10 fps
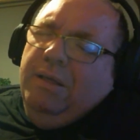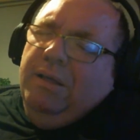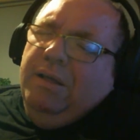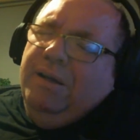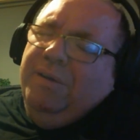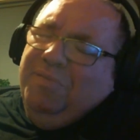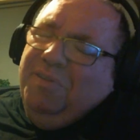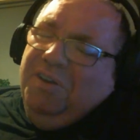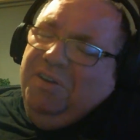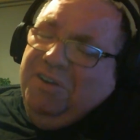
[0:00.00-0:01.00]
of
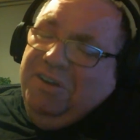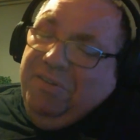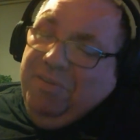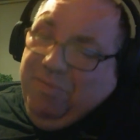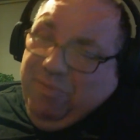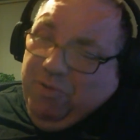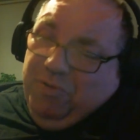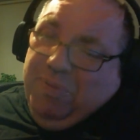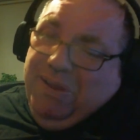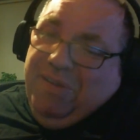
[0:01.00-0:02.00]
the idea in the
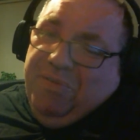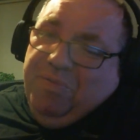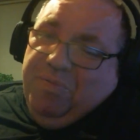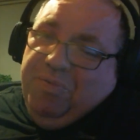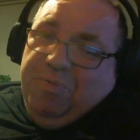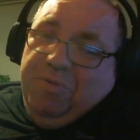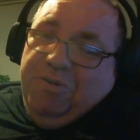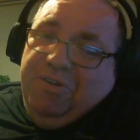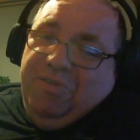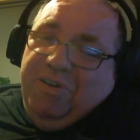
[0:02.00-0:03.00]
first place was when
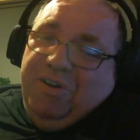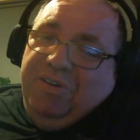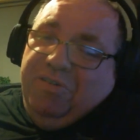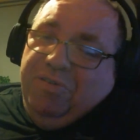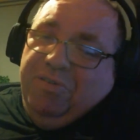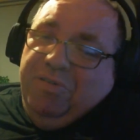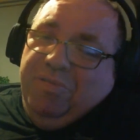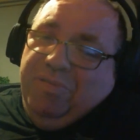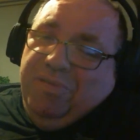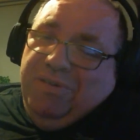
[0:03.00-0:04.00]
I started
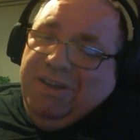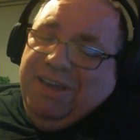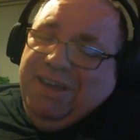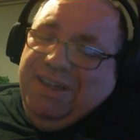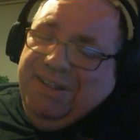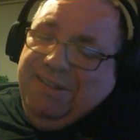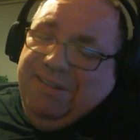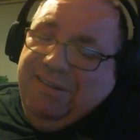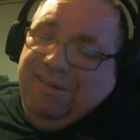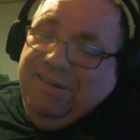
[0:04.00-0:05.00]
over
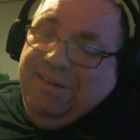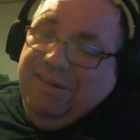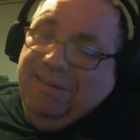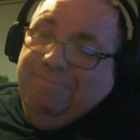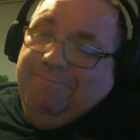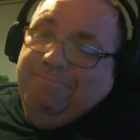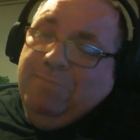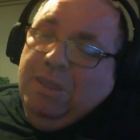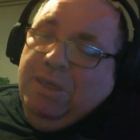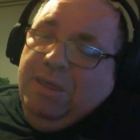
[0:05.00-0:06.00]
in the
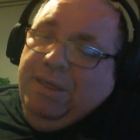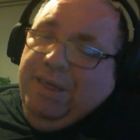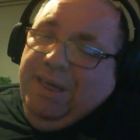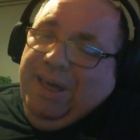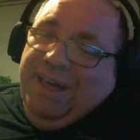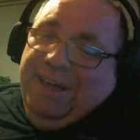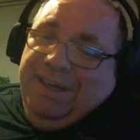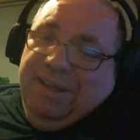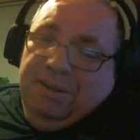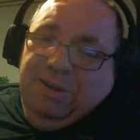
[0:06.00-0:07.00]

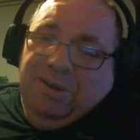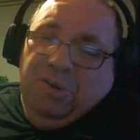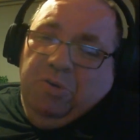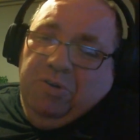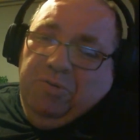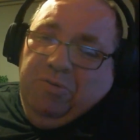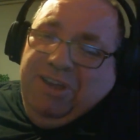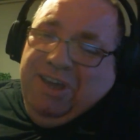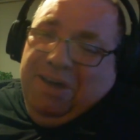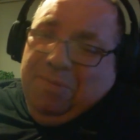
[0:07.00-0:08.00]
local
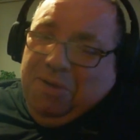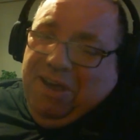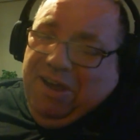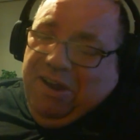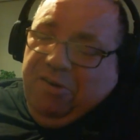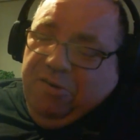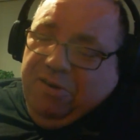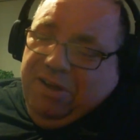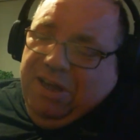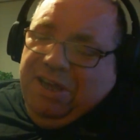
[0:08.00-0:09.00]
rehab care
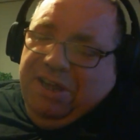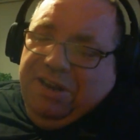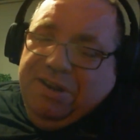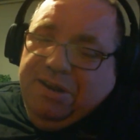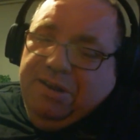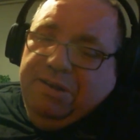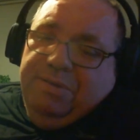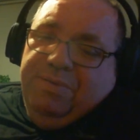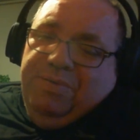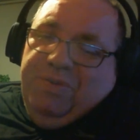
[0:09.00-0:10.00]
in
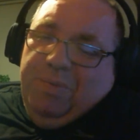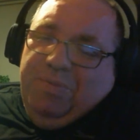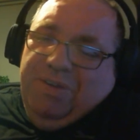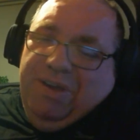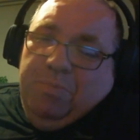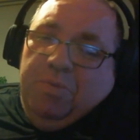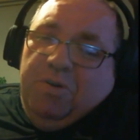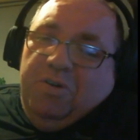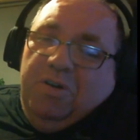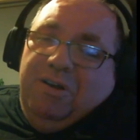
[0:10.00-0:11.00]

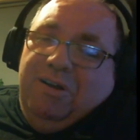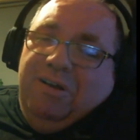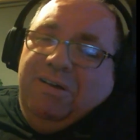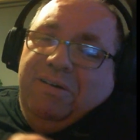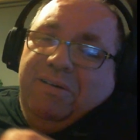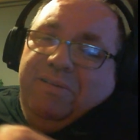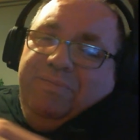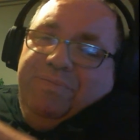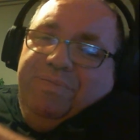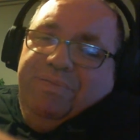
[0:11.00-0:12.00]
September
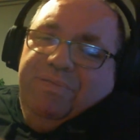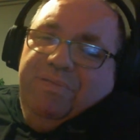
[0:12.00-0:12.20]
of